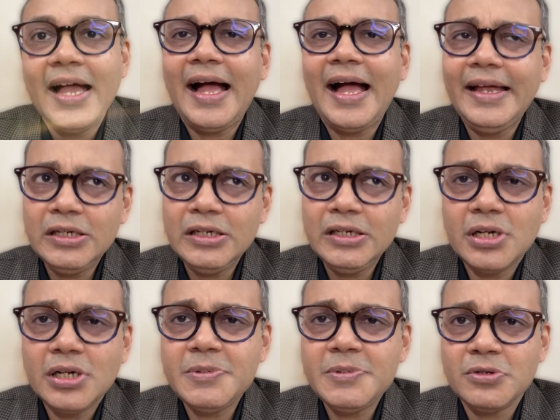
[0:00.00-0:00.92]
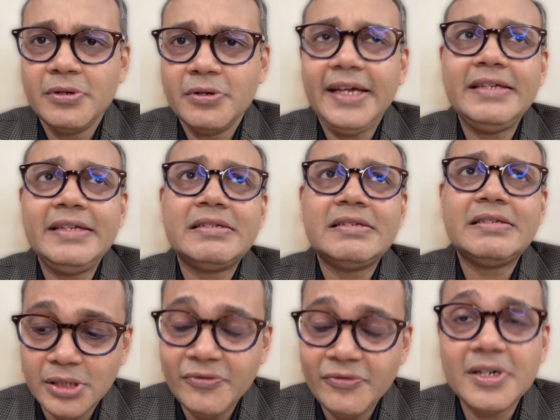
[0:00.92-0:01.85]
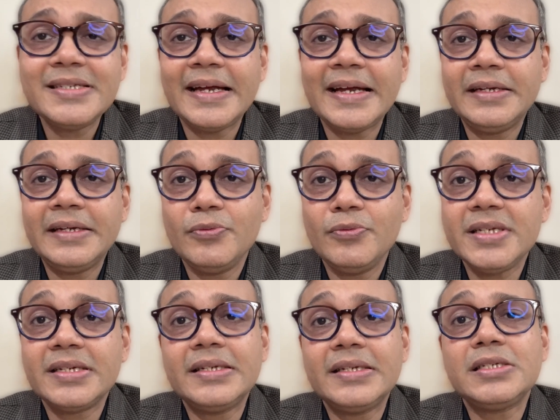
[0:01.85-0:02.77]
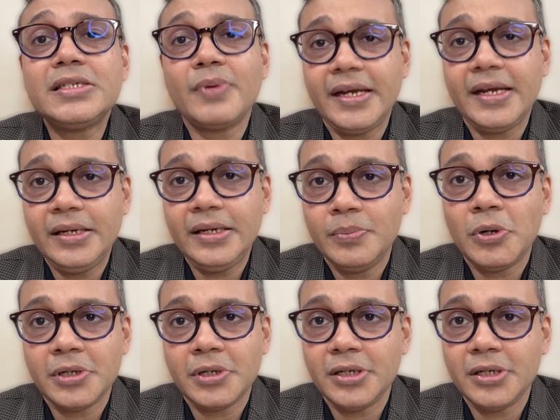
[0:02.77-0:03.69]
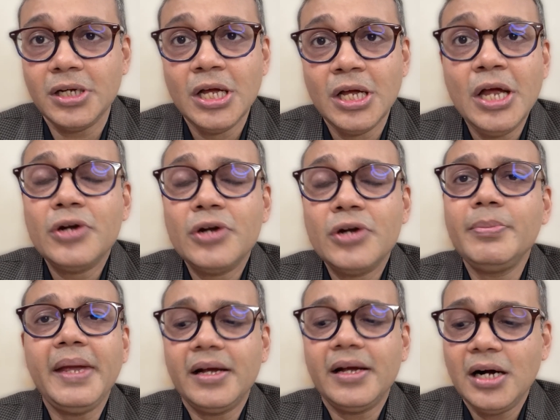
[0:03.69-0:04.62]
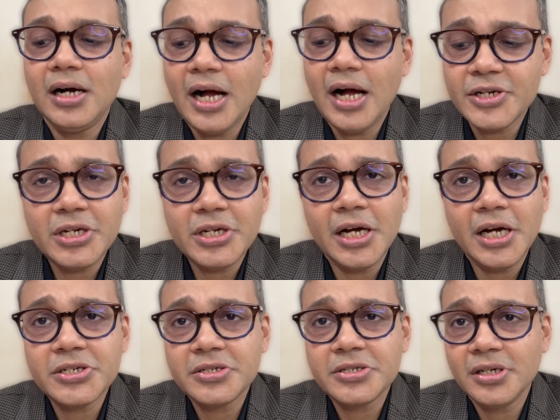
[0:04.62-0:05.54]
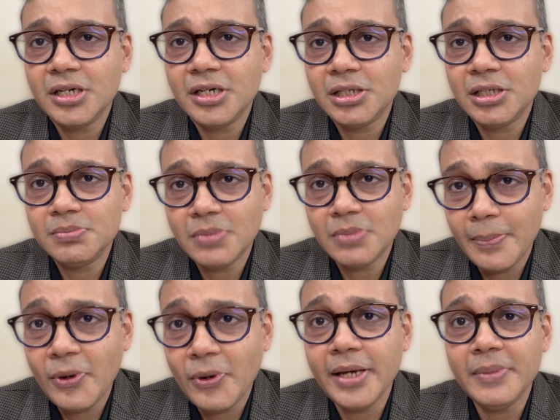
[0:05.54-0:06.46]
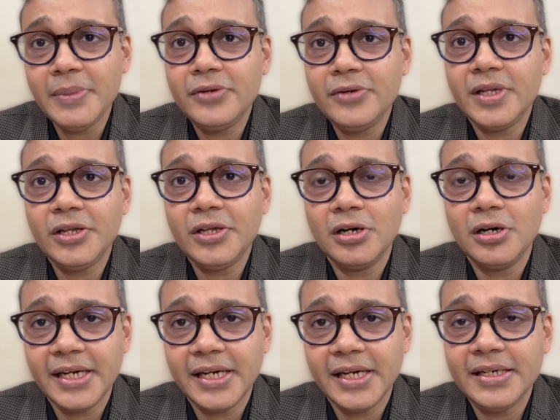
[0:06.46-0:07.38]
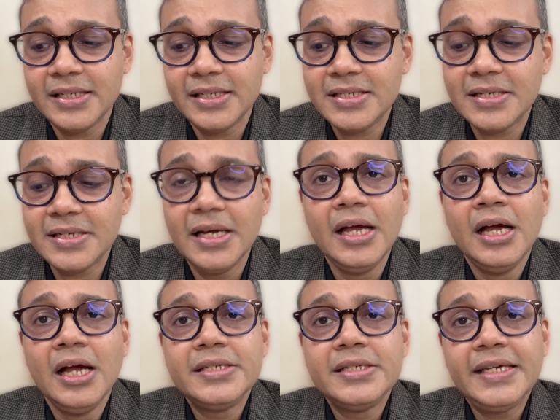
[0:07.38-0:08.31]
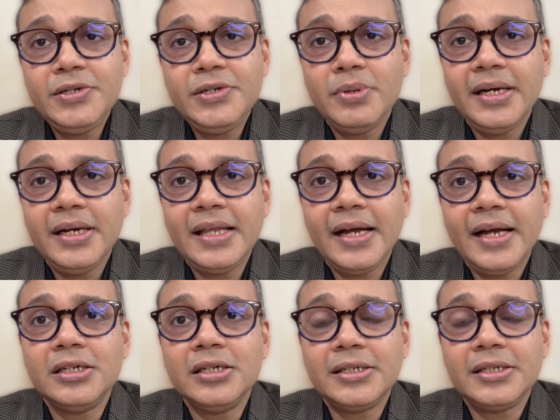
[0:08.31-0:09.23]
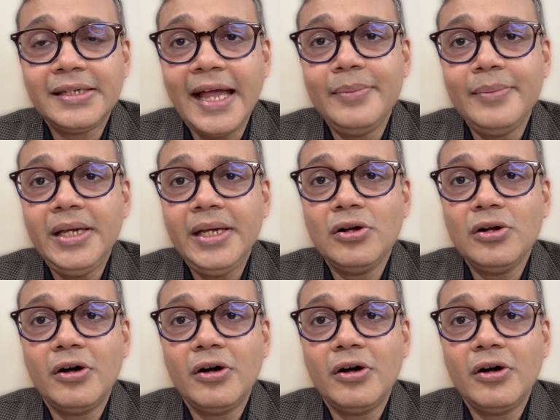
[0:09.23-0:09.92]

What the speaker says: And cook up stories. The first dental visit is very important. Don't make a hush hush appointment with your dentist. See to it that the timing